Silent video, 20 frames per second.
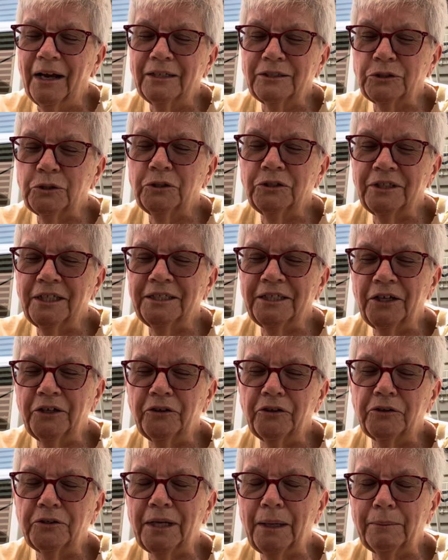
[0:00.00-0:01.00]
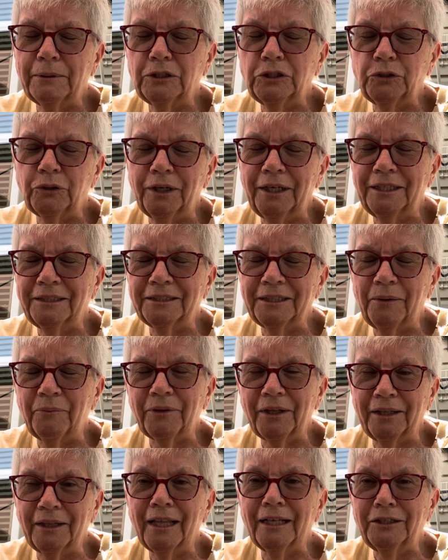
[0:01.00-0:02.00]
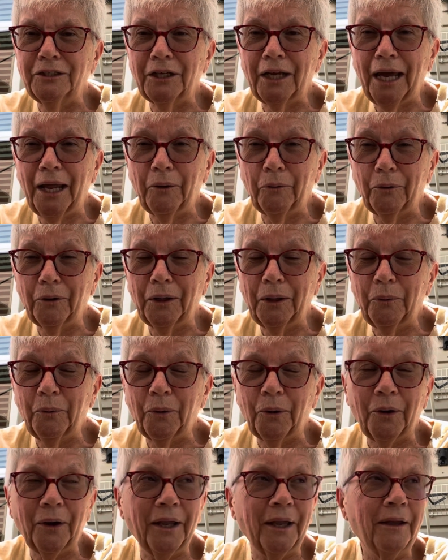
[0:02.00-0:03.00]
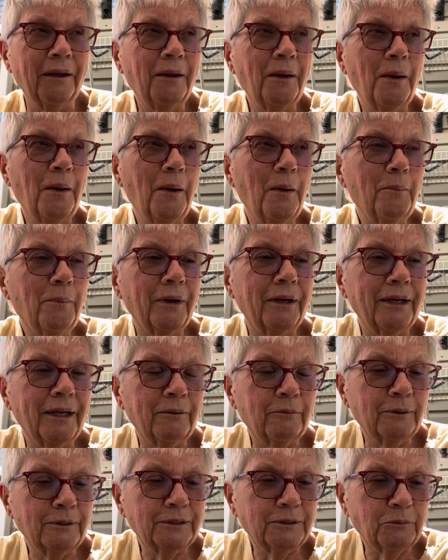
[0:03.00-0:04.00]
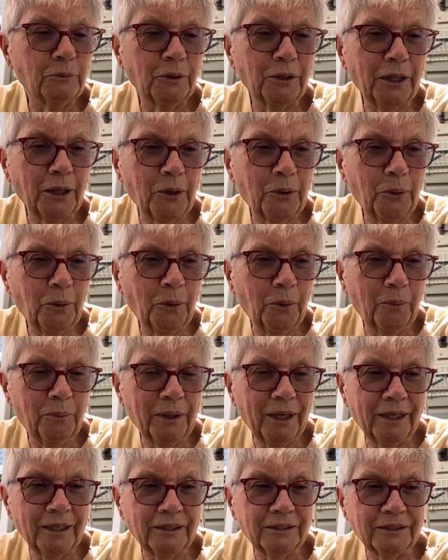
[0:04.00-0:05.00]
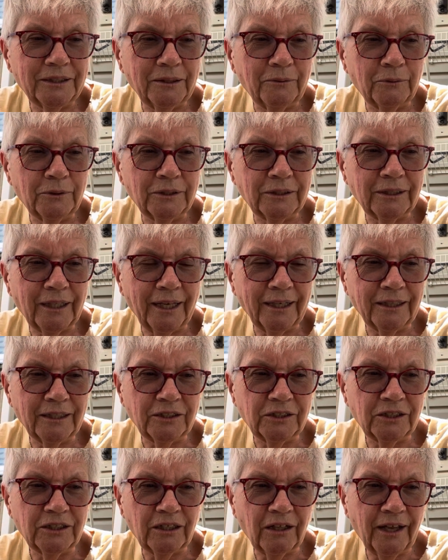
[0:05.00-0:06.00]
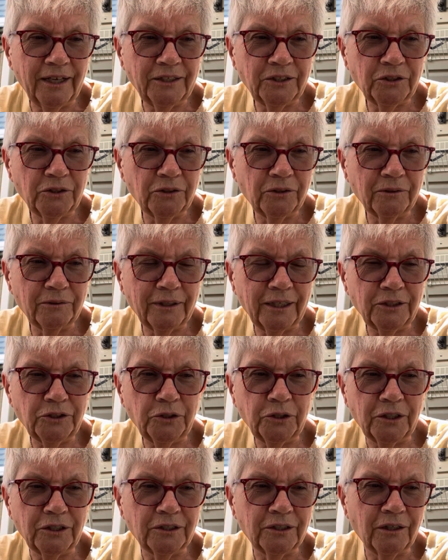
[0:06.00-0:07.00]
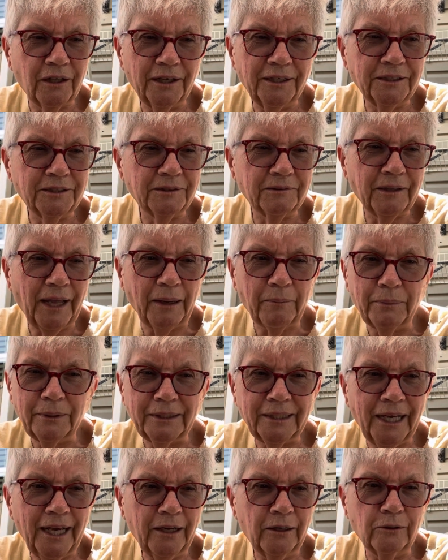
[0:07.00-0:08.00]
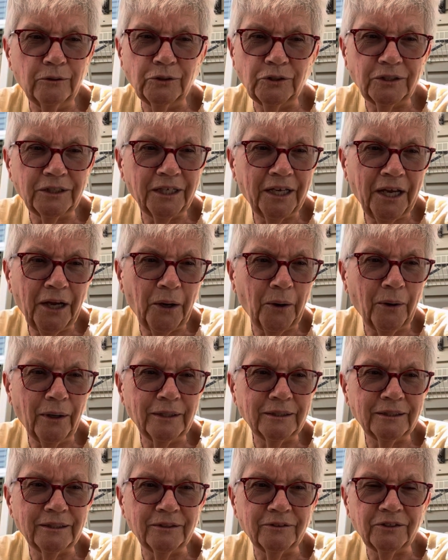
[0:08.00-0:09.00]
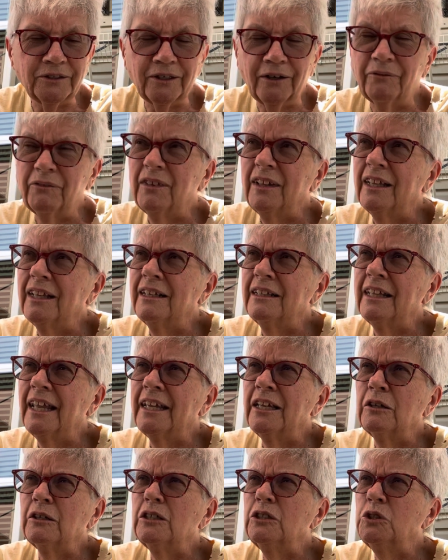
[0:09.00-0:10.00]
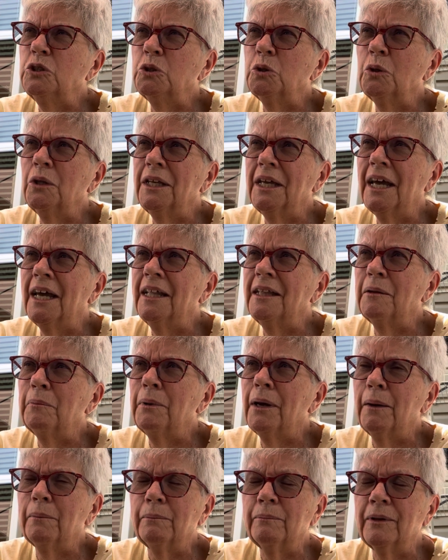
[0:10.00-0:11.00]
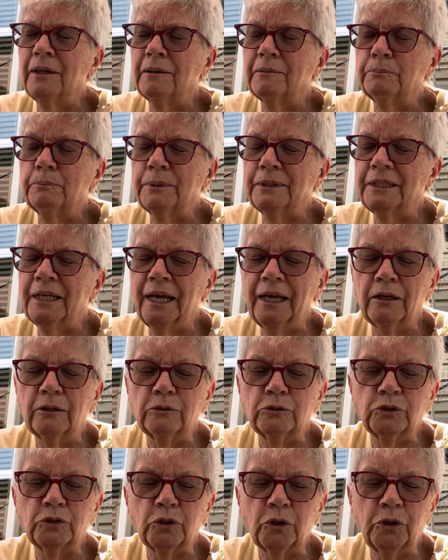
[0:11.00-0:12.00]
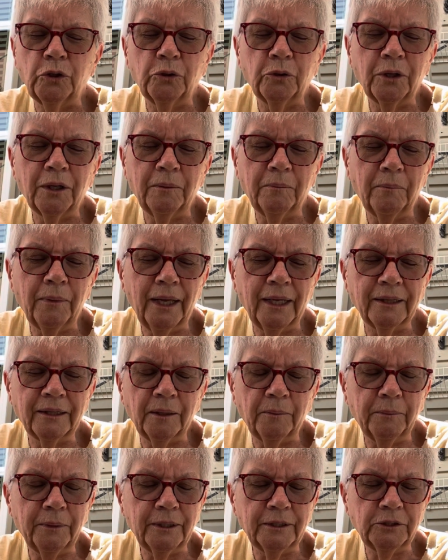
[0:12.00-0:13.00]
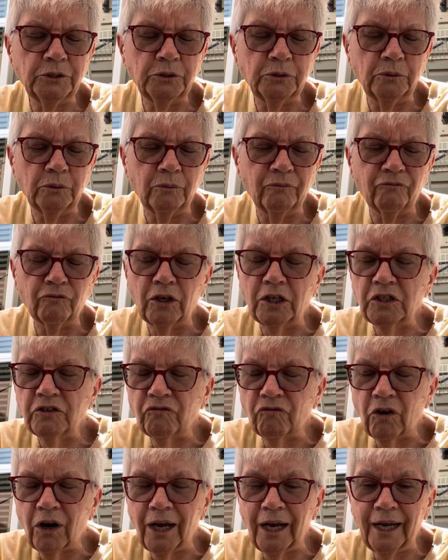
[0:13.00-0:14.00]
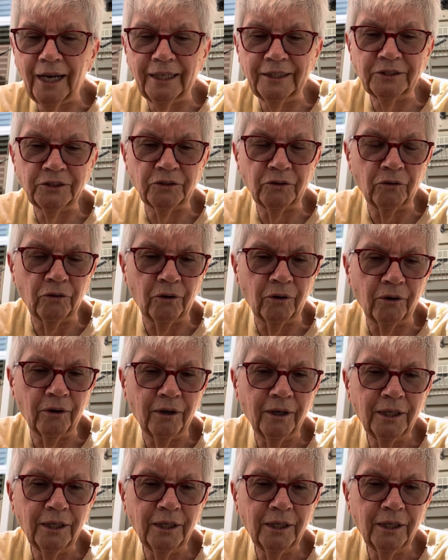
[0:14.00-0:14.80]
as soon as they tell you they're demonstrating something, then you got to really worry. But it was really cool because it was like the slicer that you could slice like potatoes and carrots and stuff. And uh, like you can julienne the, pep the potatoes or you can make them into french fries or,